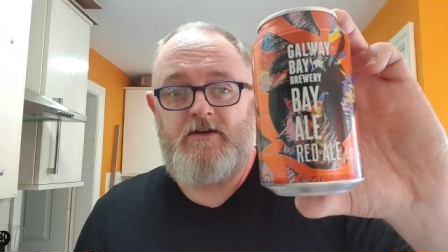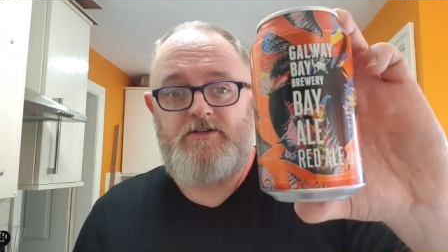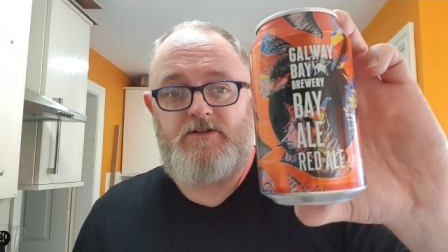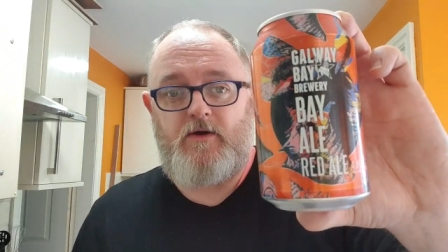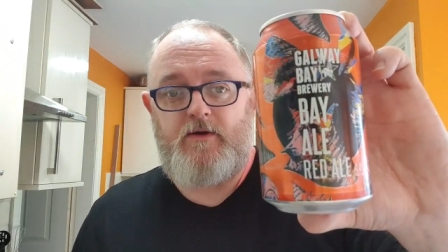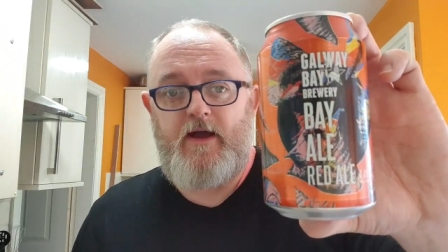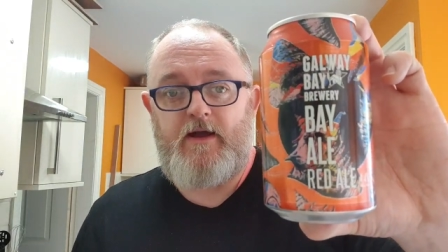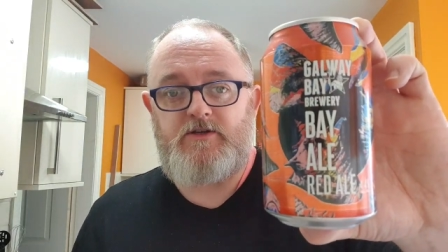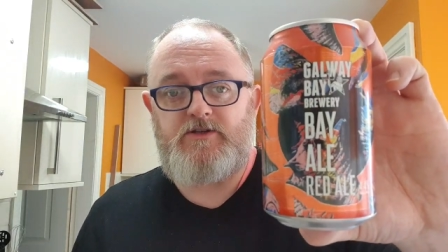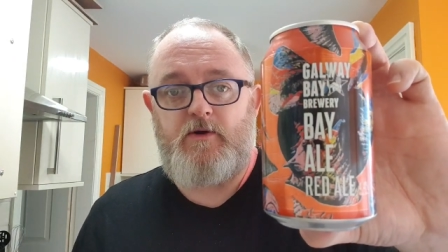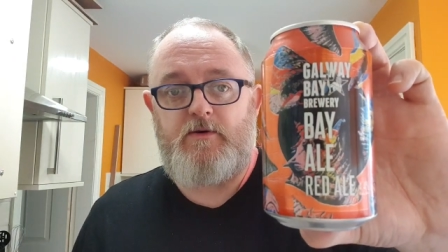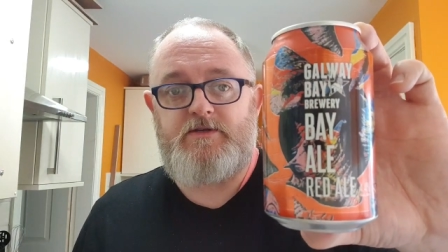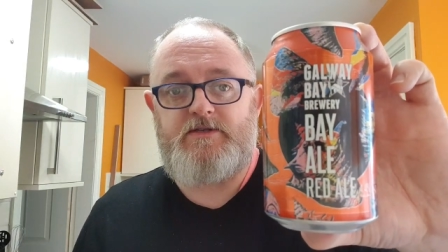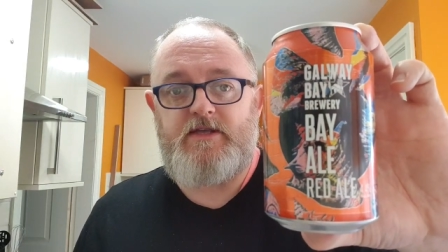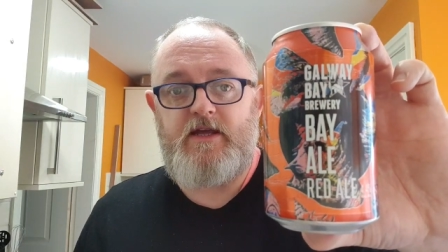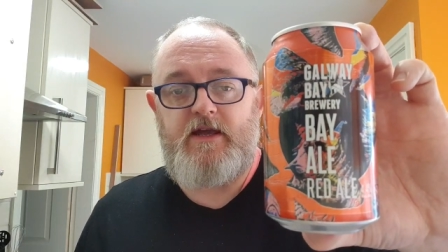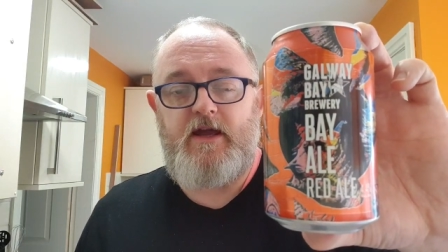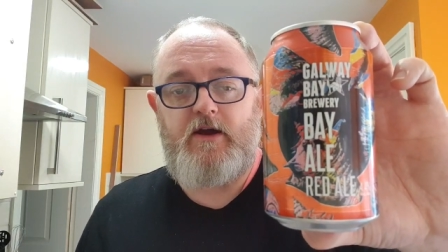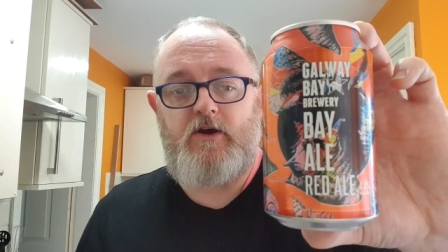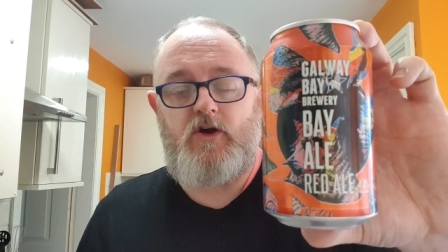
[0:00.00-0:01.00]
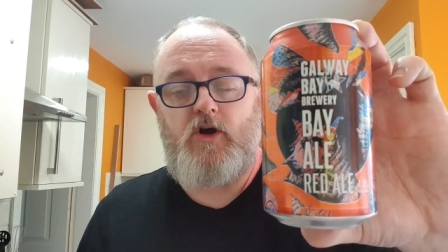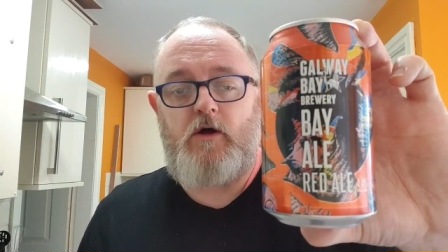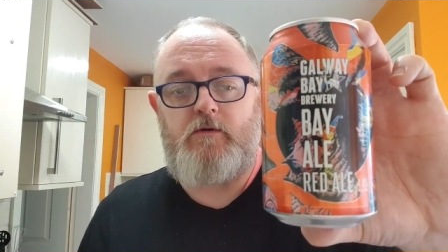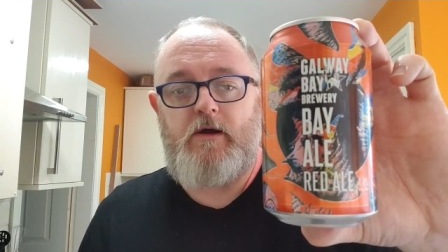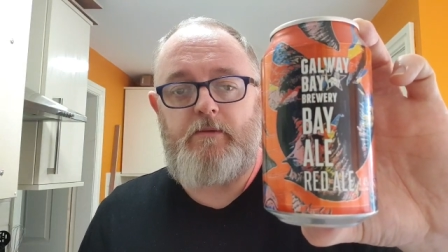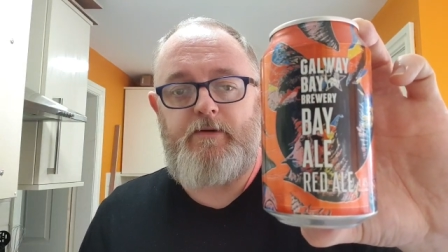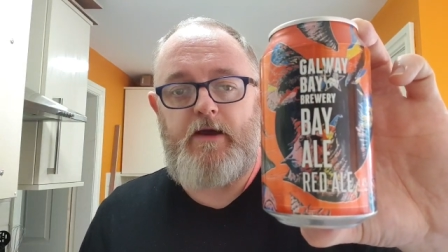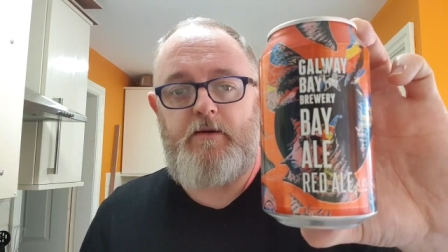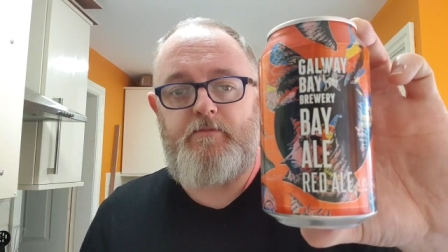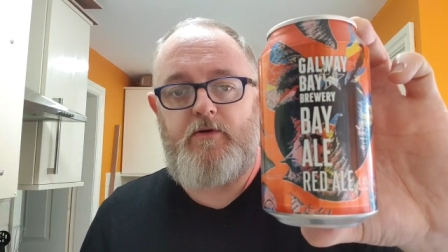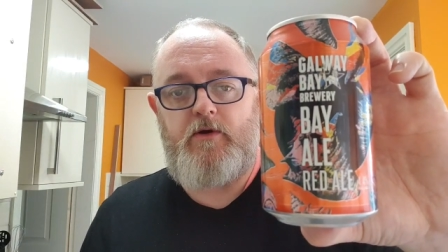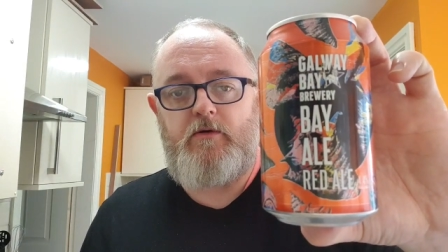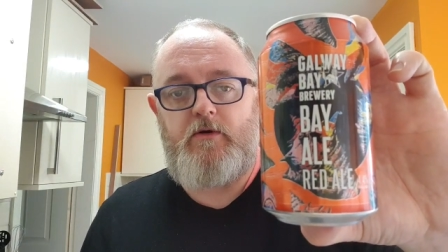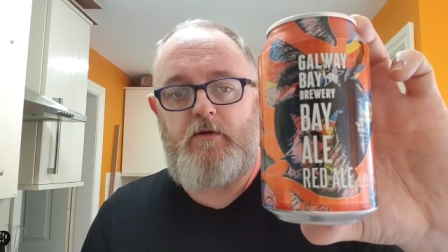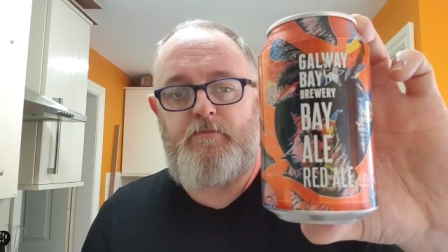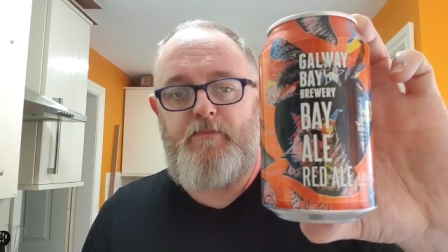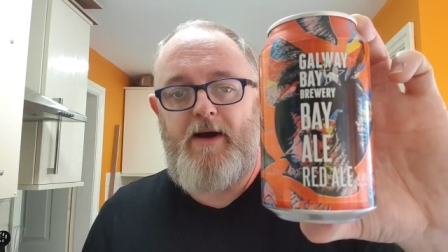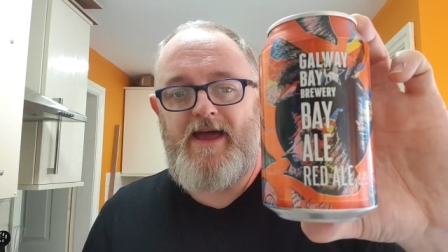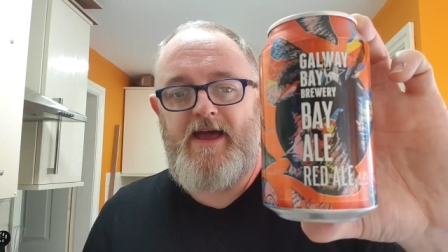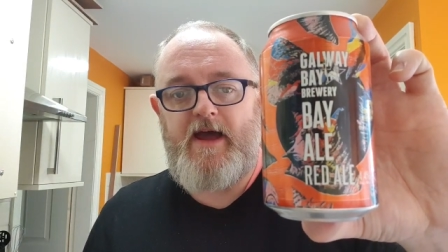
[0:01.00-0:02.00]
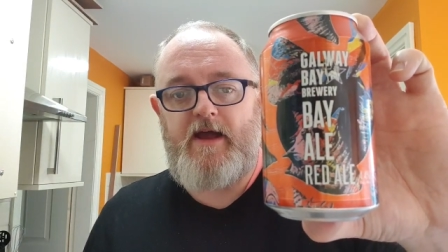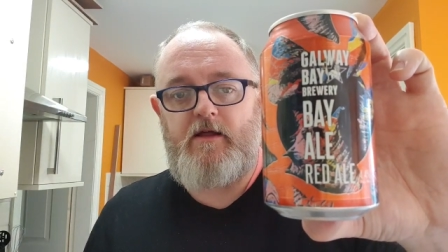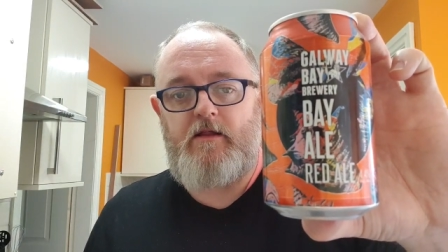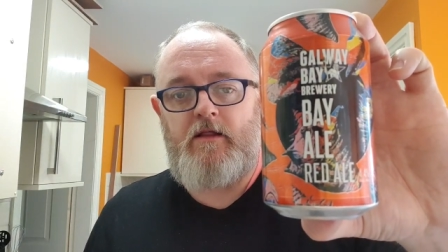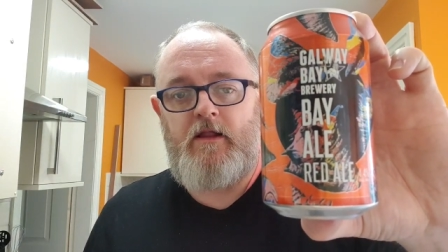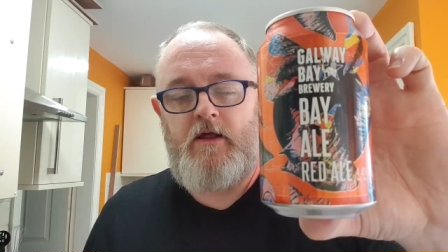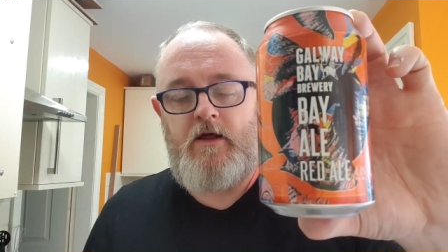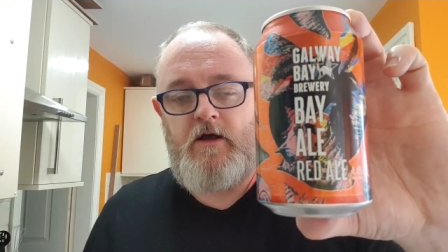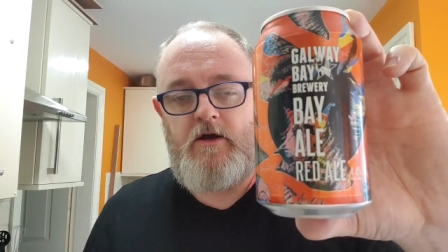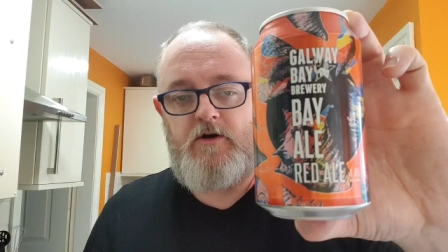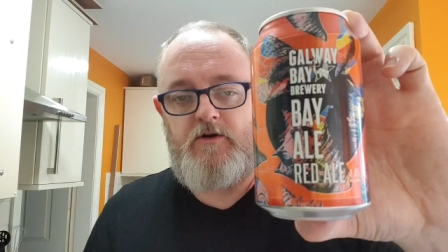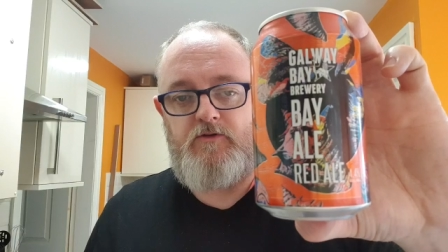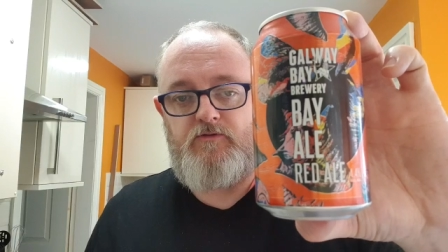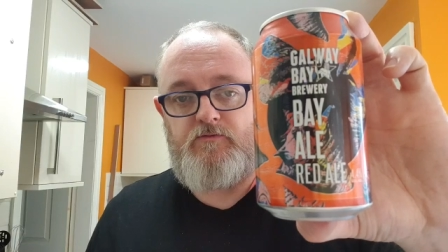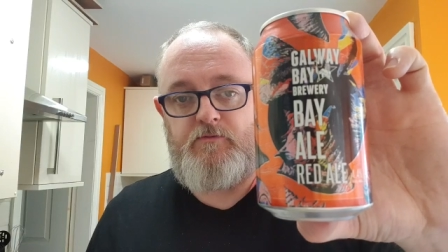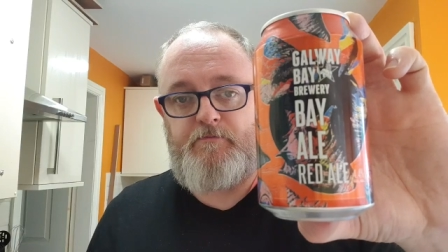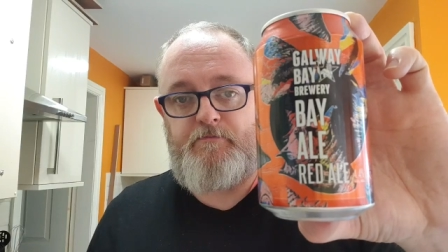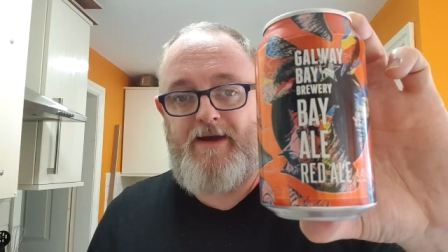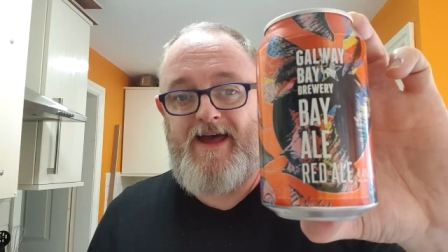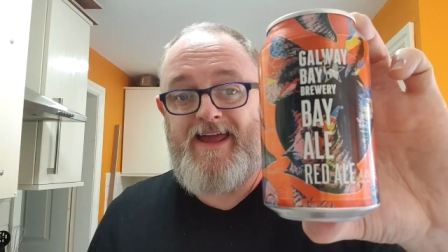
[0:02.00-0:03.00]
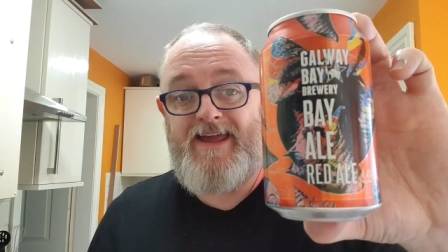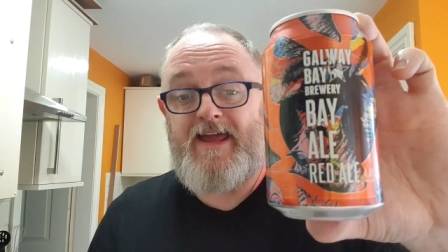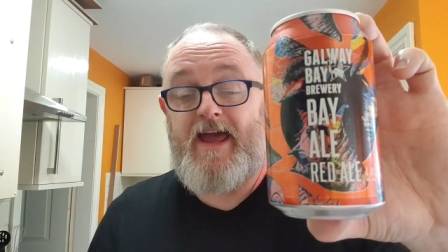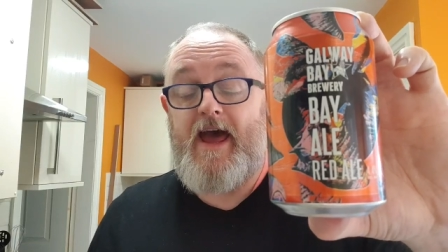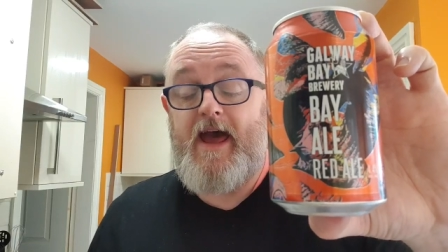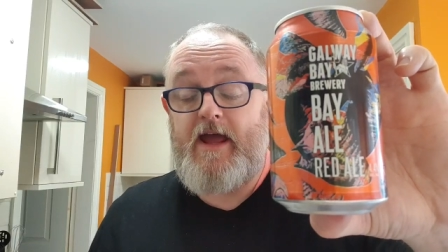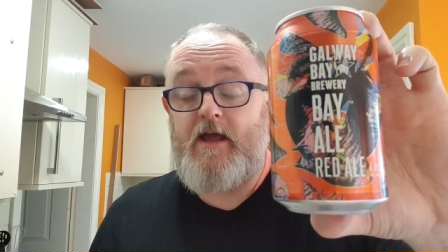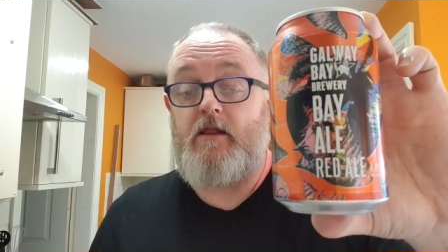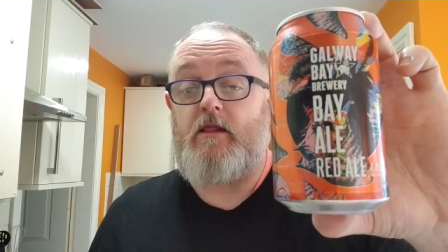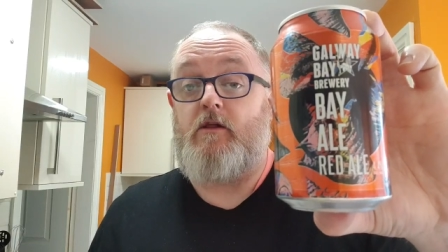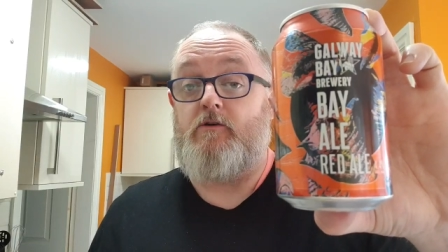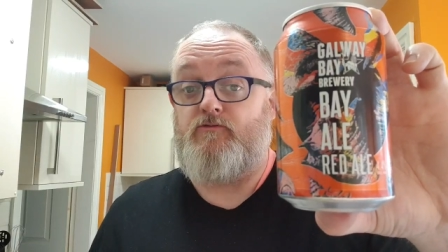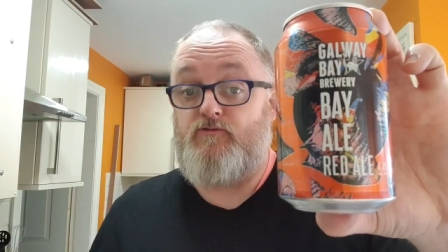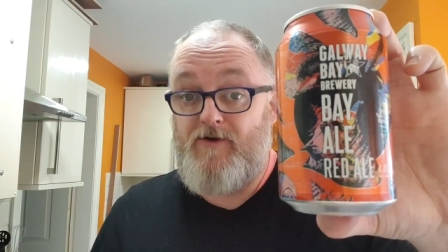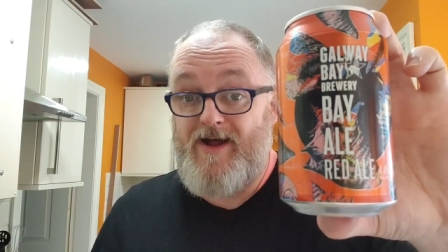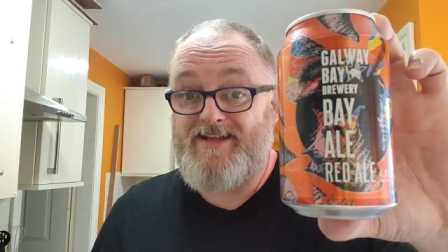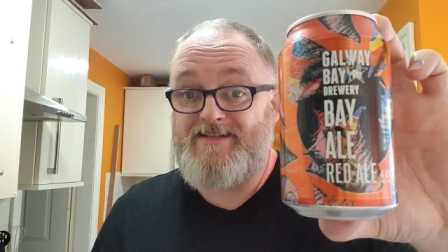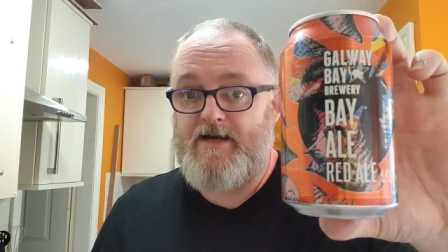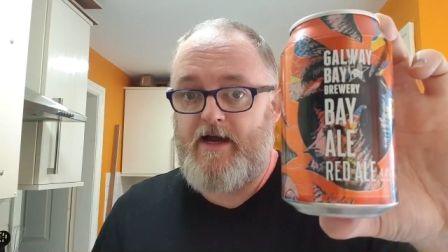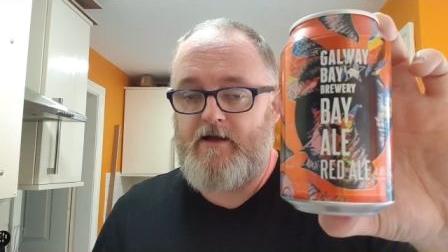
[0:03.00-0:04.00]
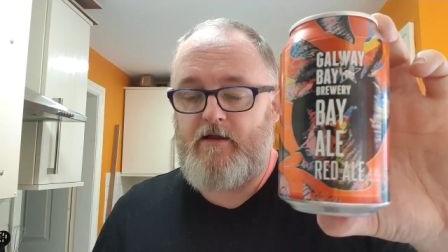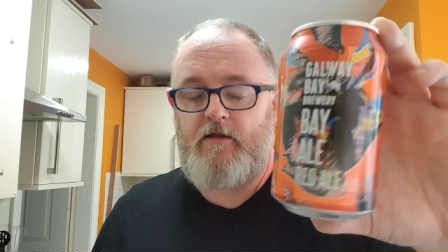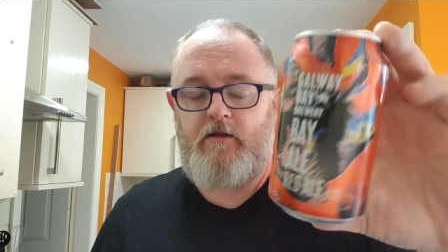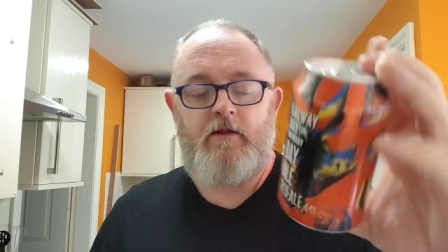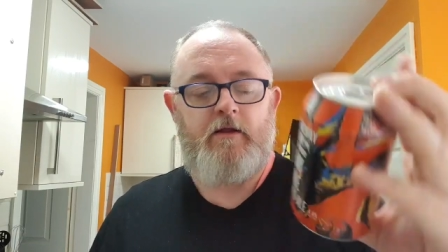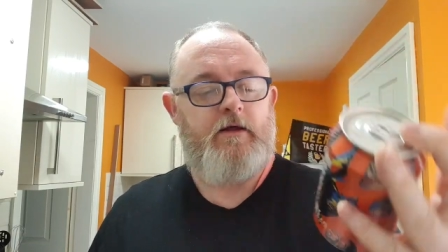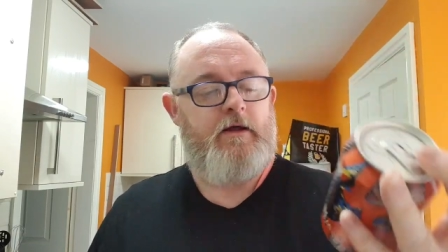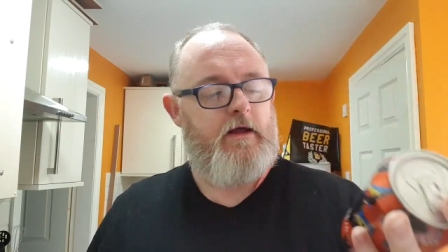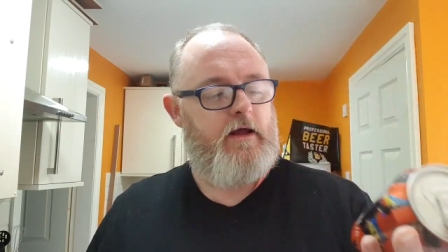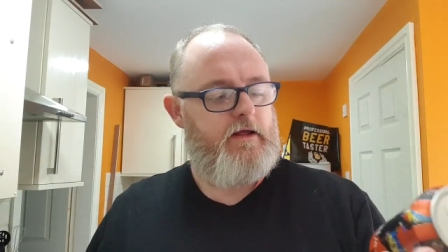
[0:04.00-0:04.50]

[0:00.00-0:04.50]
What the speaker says: So yeah, so it's the Galway Bay Brewery Bay Ale Red Ale.